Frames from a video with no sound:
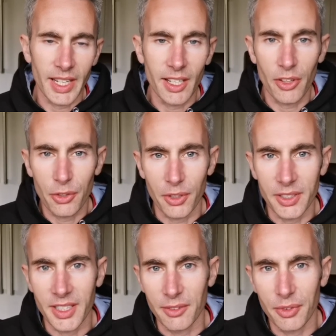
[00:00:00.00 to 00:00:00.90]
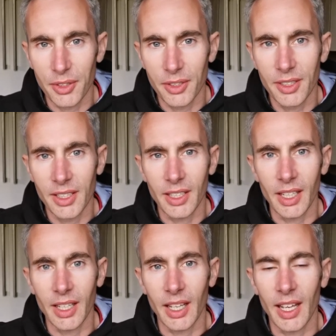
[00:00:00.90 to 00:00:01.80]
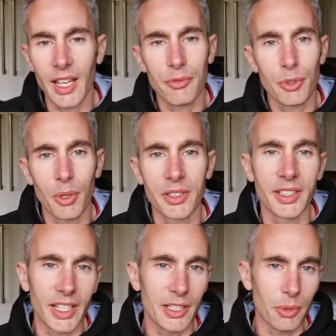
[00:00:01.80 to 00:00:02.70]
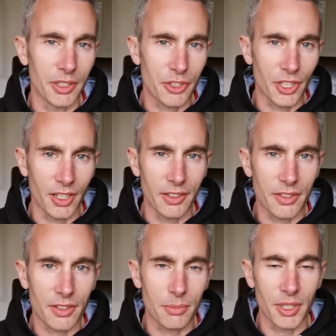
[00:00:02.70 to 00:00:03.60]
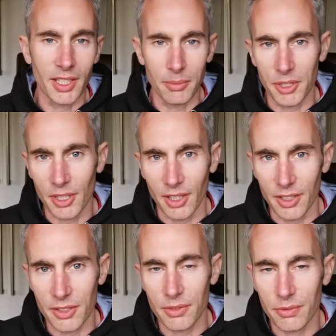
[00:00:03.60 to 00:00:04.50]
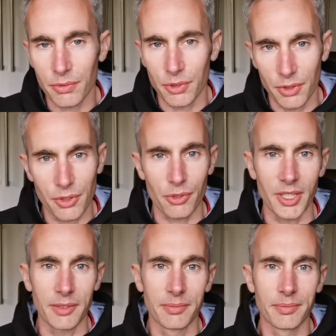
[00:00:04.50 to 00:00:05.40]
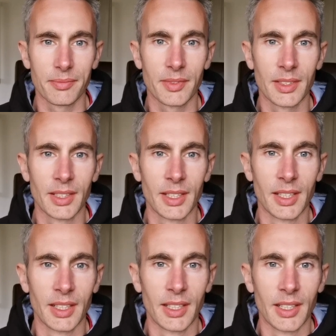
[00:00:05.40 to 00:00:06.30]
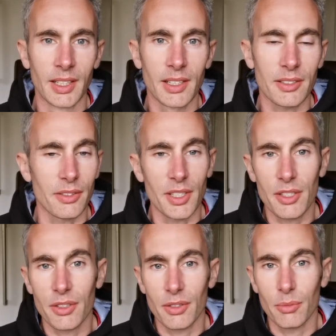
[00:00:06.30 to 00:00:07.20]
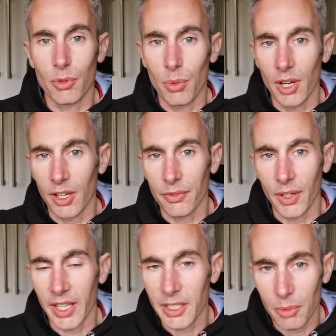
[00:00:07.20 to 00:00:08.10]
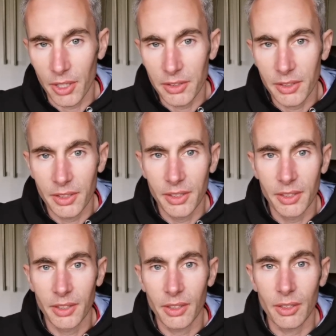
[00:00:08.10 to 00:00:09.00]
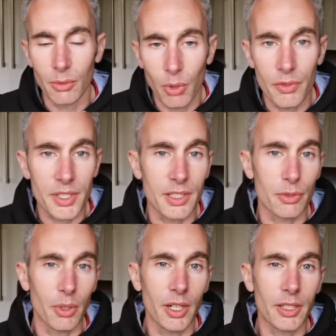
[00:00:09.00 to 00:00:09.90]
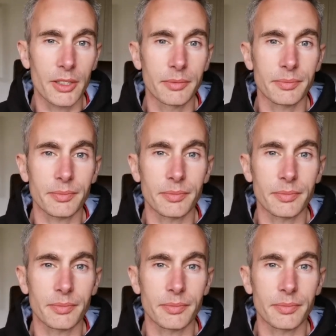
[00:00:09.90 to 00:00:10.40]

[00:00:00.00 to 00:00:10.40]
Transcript: Today I thought I'd give everyone and anyone a chance to be hypnotised through the screen. So this will work for anyone who wants it to work.